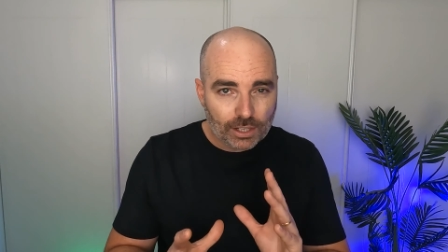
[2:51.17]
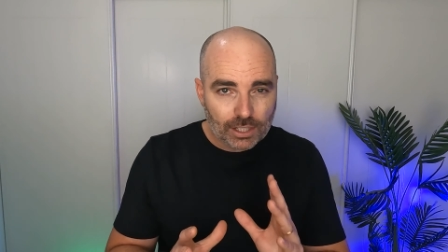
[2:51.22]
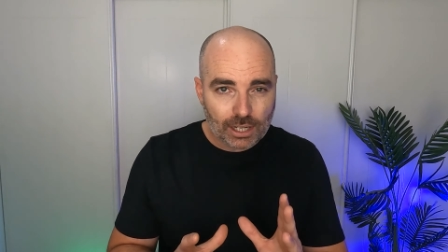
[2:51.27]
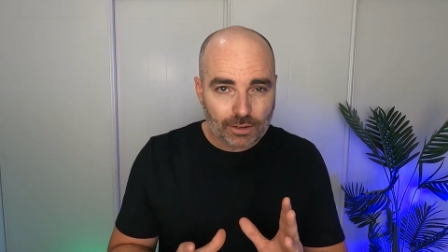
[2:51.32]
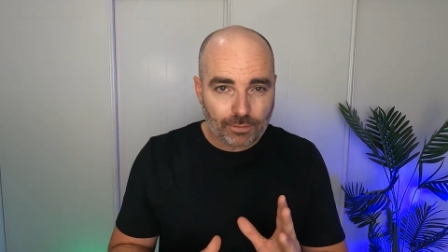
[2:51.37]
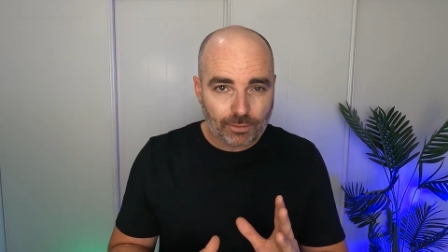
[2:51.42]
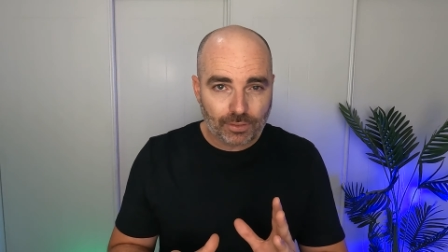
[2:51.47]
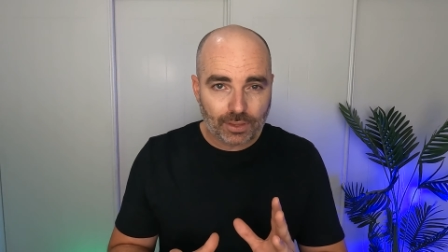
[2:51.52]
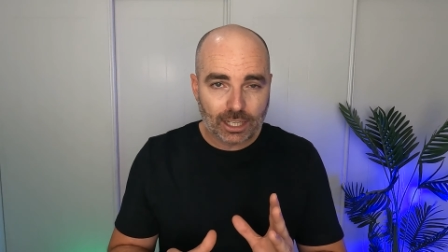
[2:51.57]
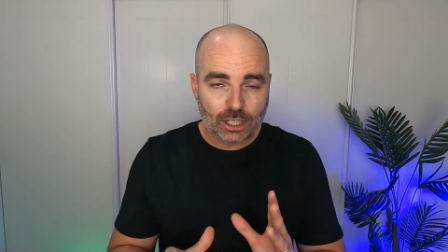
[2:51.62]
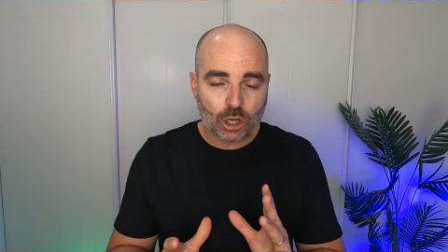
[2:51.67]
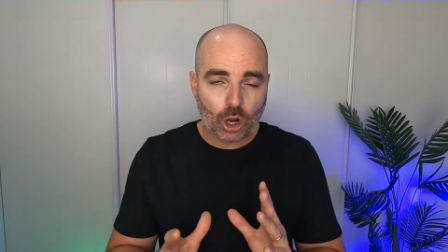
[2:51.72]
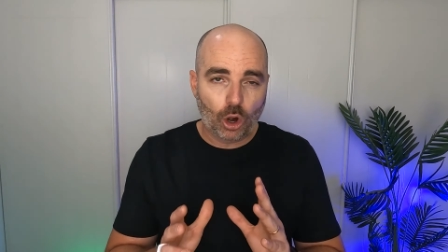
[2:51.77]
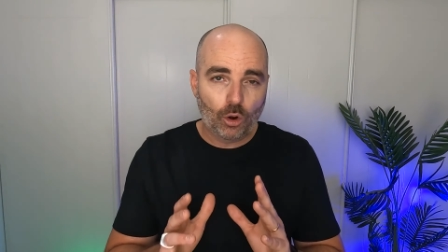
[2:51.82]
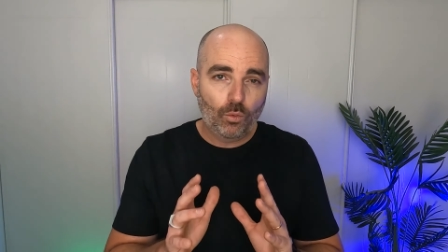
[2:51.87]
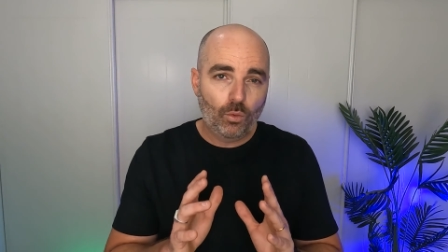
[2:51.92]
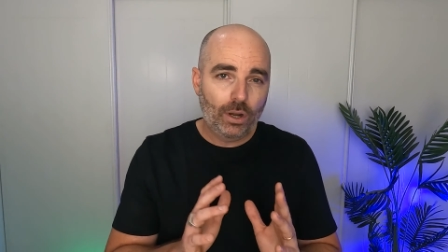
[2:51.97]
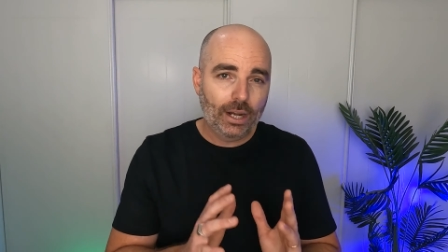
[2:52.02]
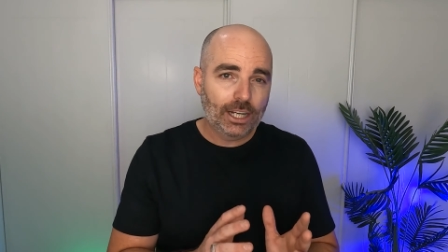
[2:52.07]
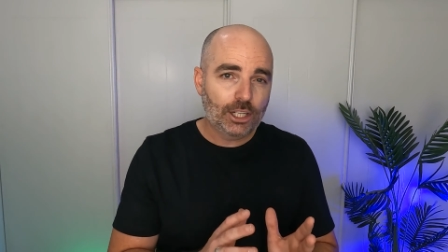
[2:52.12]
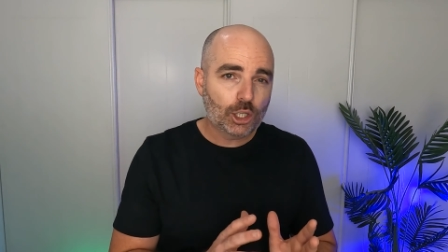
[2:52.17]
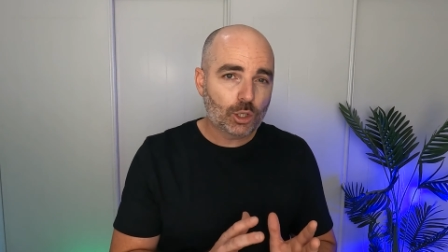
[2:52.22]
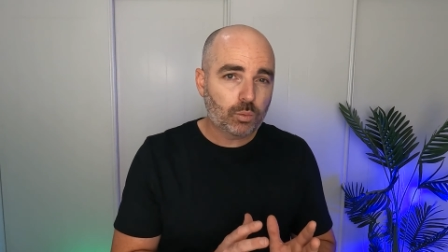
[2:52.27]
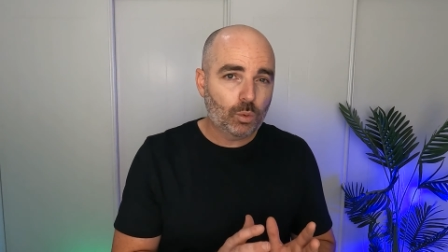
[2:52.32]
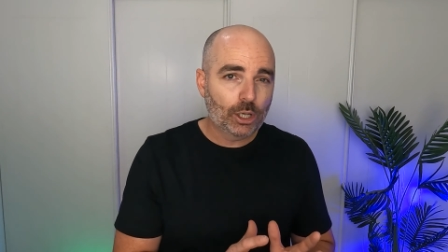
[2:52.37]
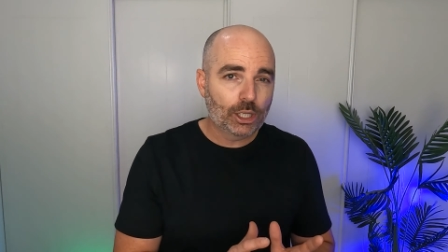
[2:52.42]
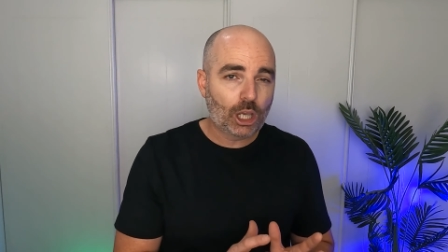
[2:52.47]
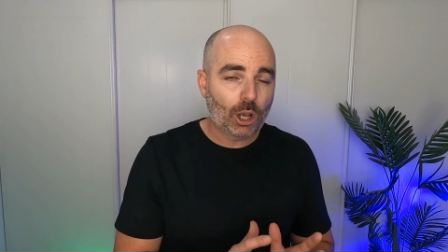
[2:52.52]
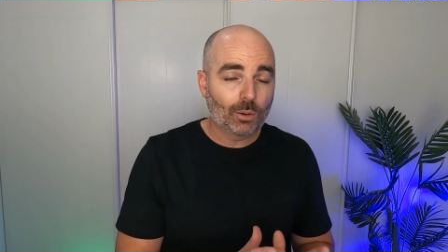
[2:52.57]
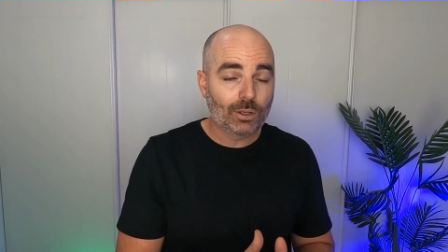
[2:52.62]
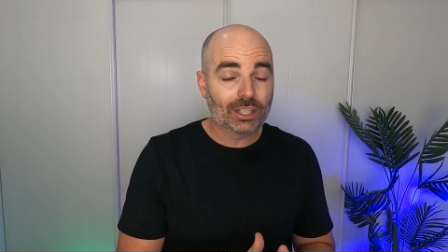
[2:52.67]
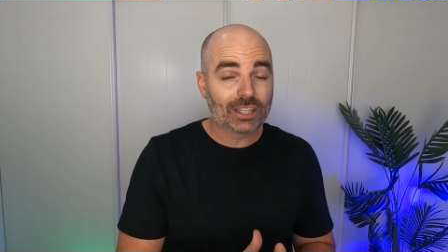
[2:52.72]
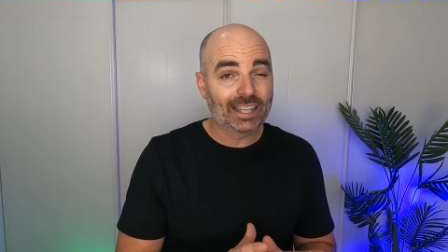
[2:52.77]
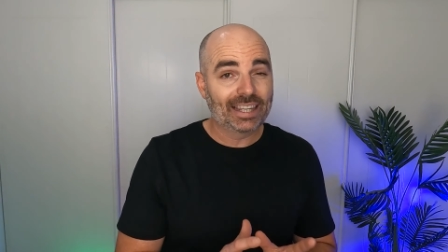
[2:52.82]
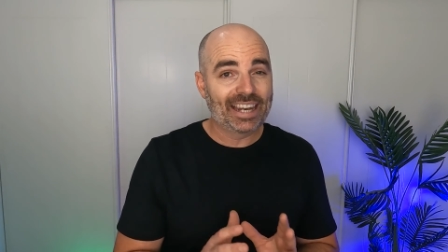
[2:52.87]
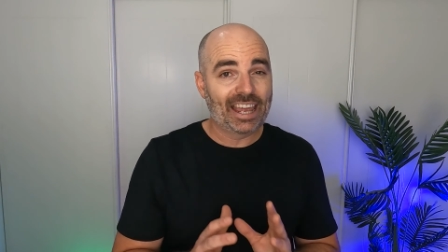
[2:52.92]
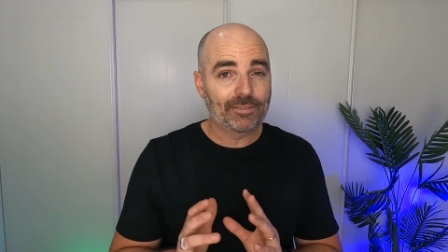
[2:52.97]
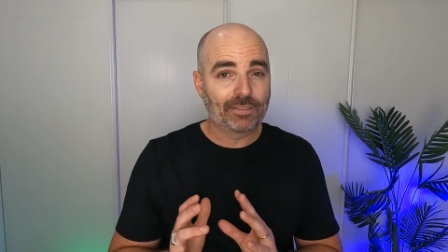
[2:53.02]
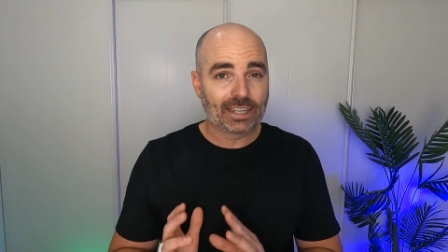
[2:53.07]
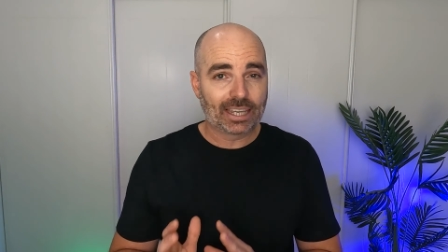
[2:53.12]
the different things. I really just wanna go into the
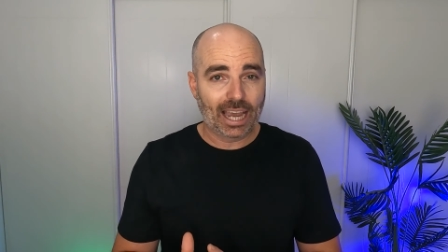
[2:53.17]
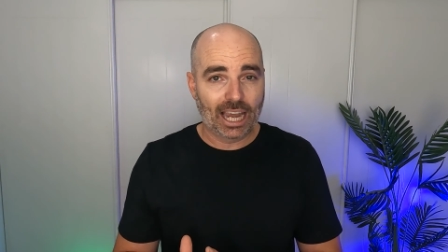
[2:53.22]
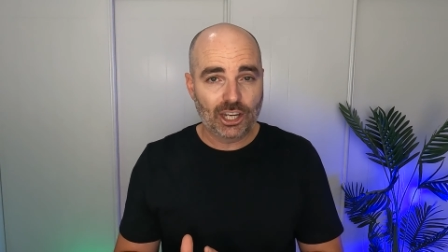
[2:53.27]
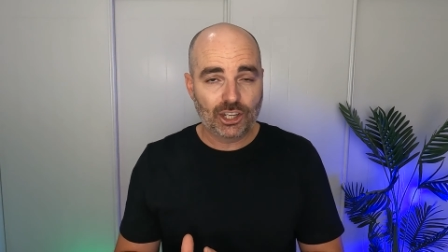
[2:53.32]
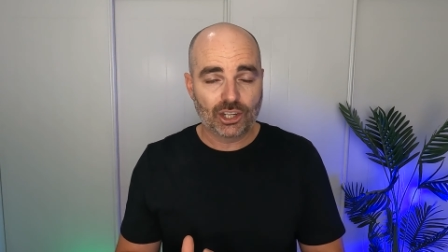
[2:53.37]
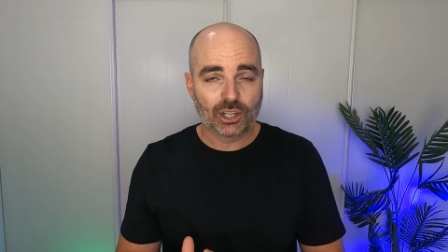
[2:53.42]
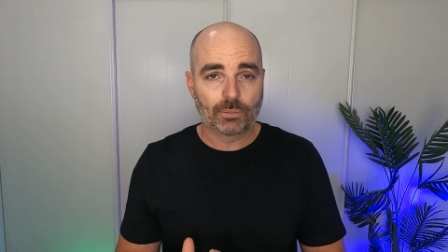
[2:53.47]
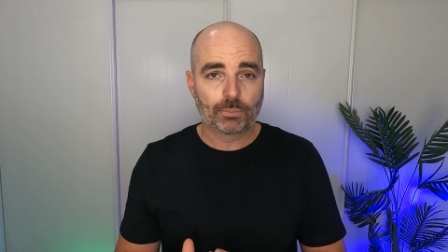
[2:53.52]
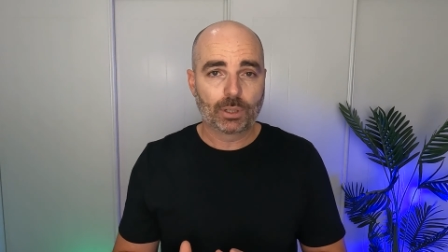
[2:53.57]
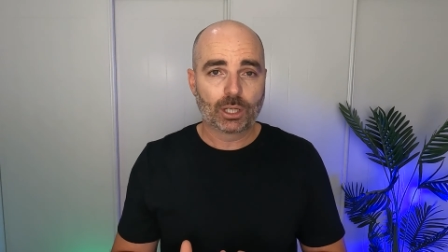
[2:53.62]
navigation,